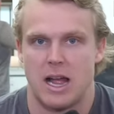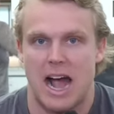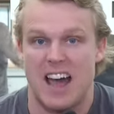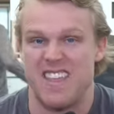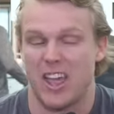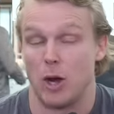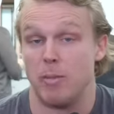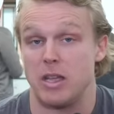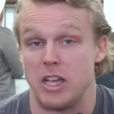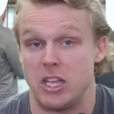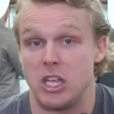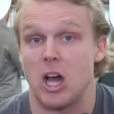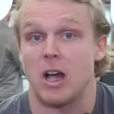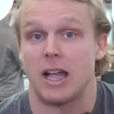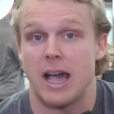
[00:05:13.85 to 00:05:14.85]
I think it'll be a
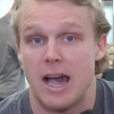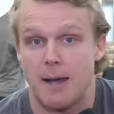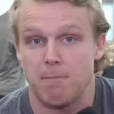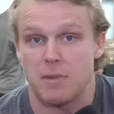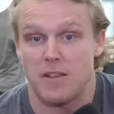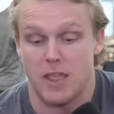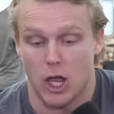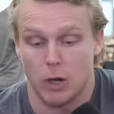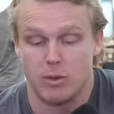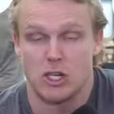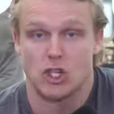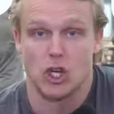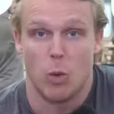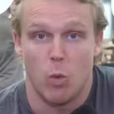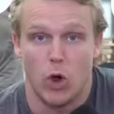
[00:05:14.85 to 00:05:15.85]
young guy. I think it'll be
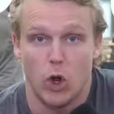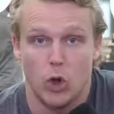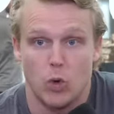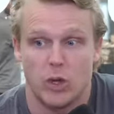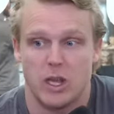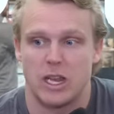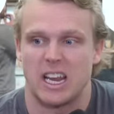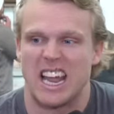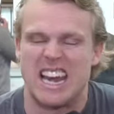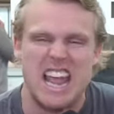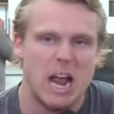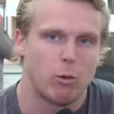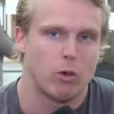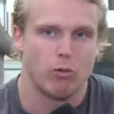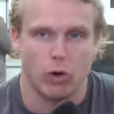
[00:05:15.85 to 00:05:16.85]
someone who can
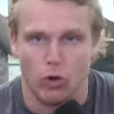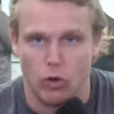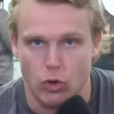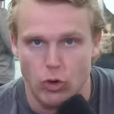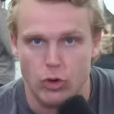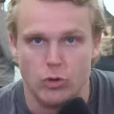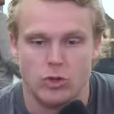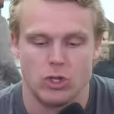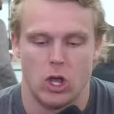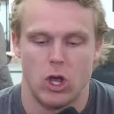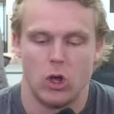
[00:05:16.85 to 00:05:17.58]
connect with recruits,